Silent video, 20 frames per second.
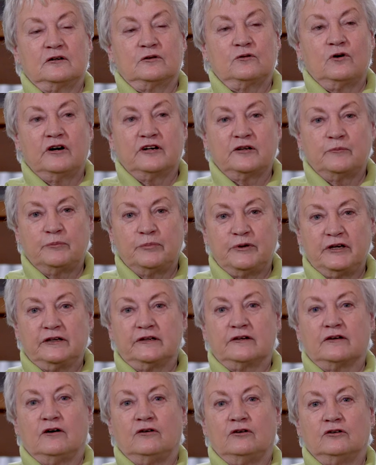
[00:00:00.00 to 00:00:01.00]
quite a bit
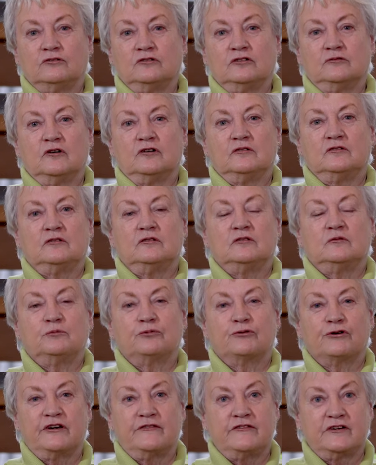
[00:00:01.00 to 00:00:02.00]
on
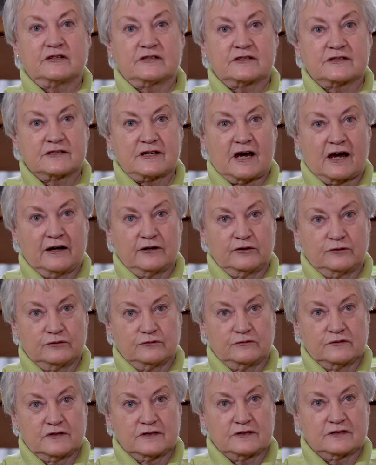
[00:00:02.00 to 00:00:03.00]
previous
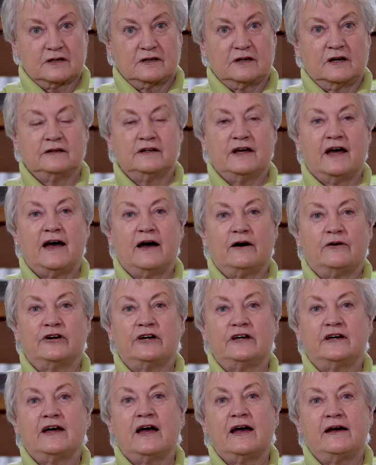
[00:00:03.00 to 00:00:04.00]
sales and how
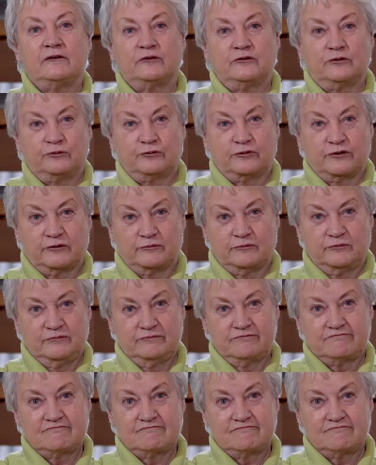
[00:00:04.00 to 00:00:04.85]
he handled them